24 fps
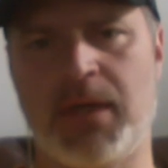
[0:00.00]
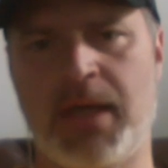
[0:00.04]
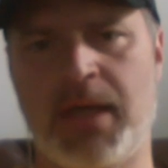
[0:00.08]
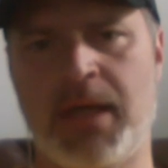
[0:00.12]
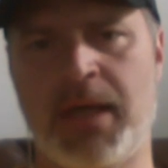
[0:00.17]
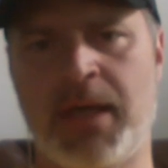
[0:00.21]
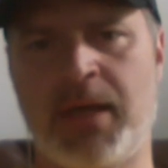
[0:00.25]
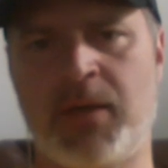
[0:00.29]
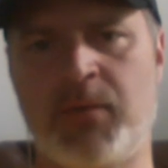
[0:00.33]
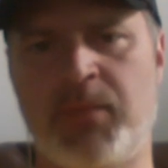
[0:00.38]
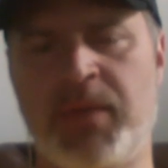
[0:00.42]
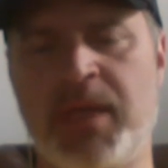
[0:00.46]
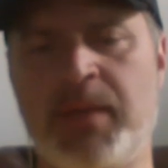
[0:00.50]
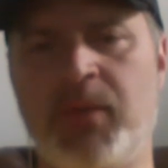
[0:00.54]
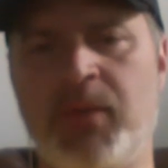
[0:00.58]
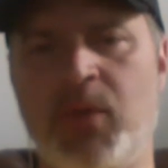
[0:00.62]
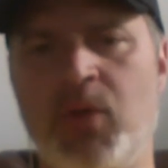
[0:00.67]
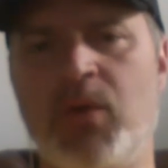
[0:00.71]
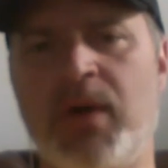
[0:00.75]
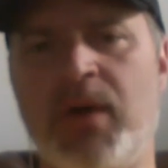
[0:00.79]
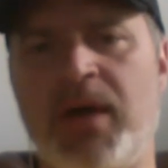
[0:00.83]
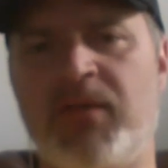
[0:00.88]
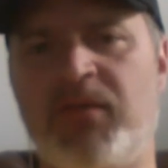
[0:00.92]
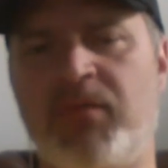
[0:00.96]
and people
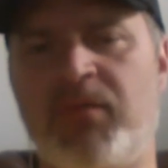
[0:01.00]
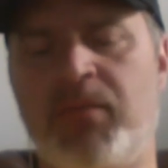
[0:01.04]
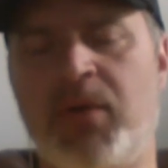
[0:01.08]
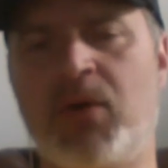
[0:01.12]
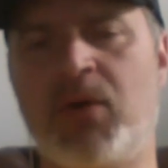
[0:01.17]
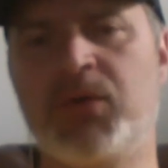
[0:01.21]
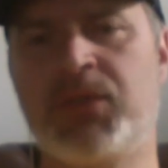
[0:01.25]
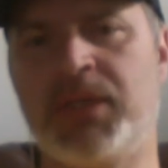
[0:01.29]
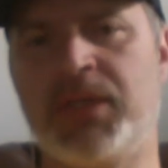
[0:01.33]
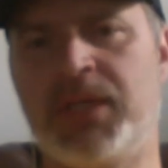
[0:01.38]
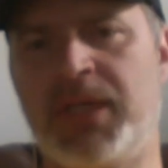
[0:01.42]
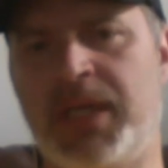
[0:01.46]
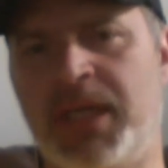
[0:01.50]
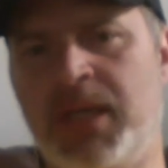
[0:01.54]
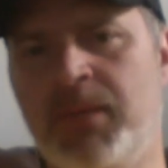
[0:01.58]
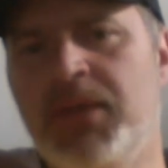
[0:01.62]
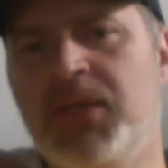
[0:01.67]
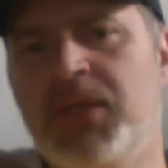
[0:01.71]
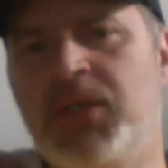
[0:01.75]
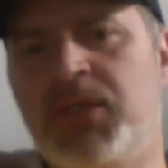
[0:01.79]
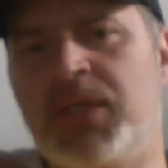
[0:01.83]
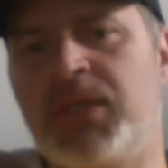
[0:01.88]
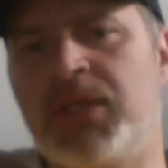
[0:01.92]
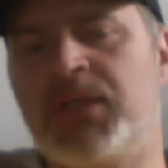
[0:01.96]
who have posted
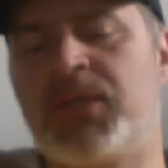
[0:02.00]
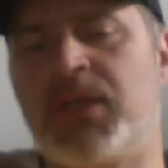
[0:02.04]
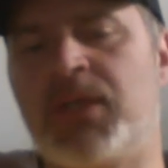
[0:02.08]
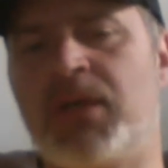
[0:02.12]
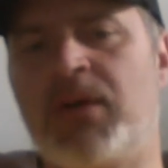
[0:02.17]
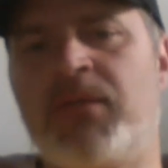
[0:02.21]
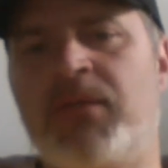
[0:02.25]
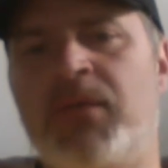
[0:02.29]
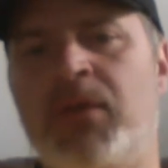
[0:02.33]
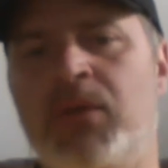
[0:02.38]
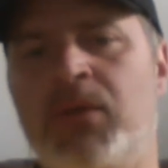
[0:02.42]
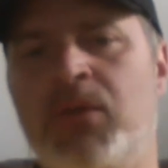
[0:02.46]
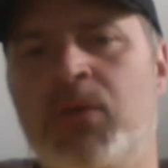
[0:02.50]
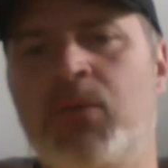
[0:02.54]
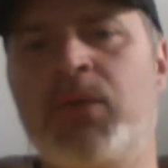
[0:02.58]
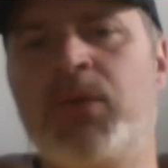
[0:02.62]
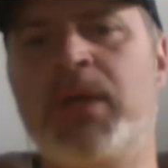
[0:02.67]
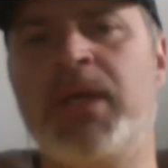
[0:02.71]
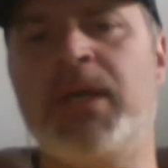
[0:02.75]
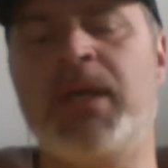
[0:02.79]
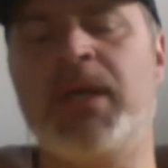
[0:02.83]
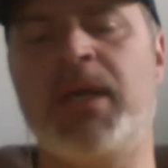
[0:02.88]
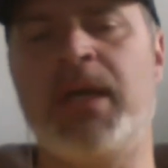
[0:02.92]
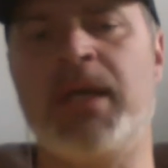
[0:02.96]
images of the
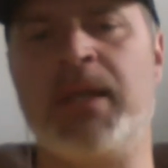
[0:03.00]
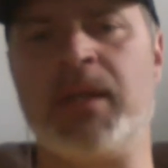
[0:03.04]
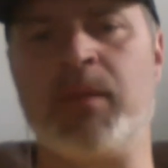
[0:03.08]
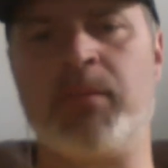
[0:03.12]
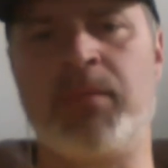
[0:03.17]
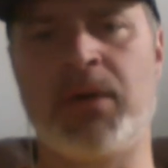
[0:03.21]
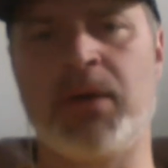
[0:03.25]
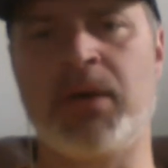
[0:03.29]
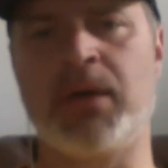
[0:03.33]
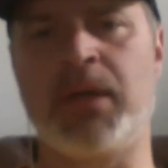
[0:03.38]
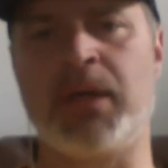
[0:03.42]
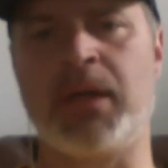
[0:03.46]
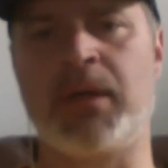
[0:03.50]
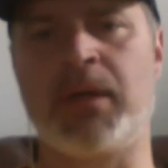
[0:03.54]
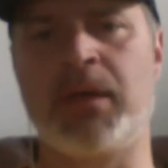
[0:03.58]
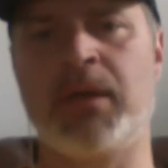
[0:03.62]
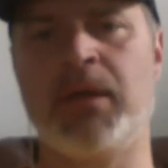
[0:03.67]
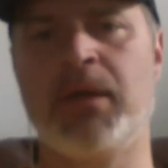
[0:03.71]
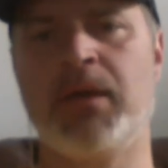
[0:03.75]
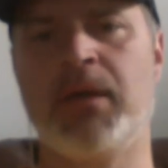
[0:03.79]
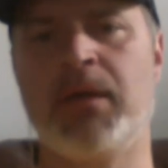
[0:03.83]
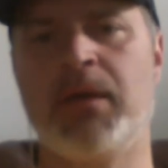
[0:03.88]
looting and the burning